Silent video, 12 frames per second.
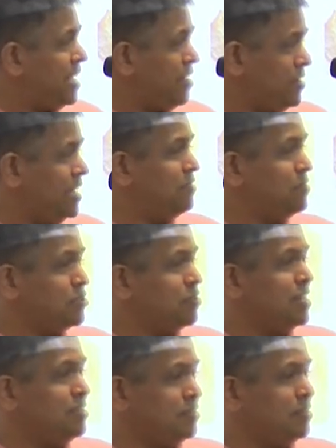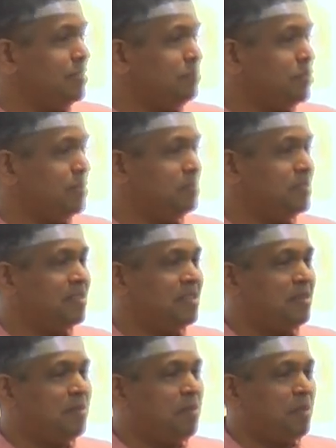Have anyone tried turnip chips?
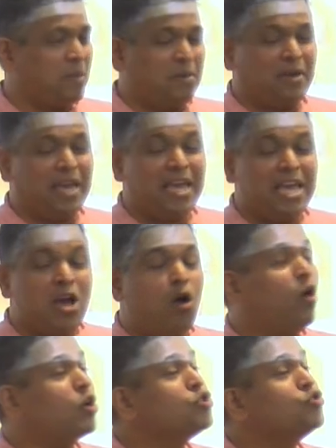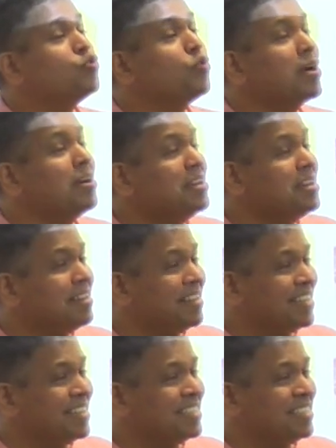No? Okay. Or suran.
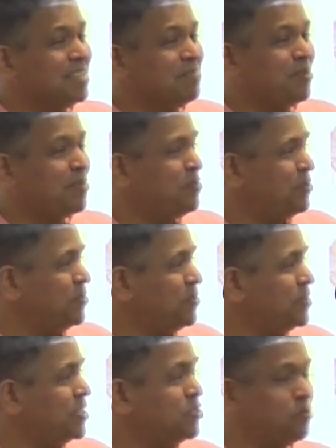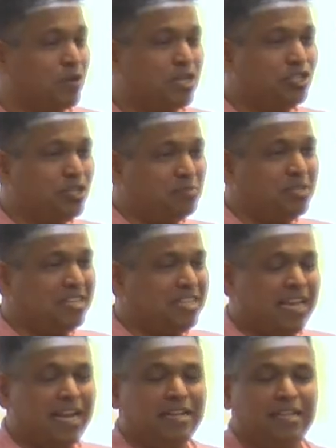Number of you know the suran chips at
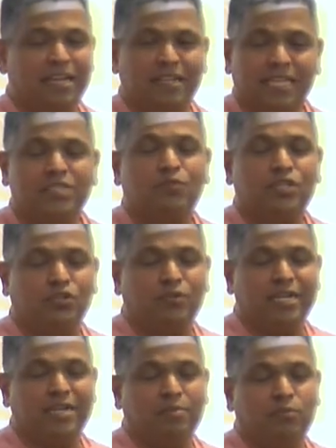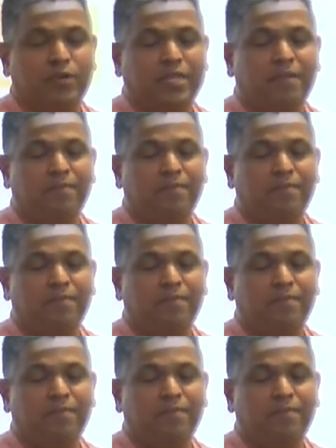the end there. That's what you'll end up with.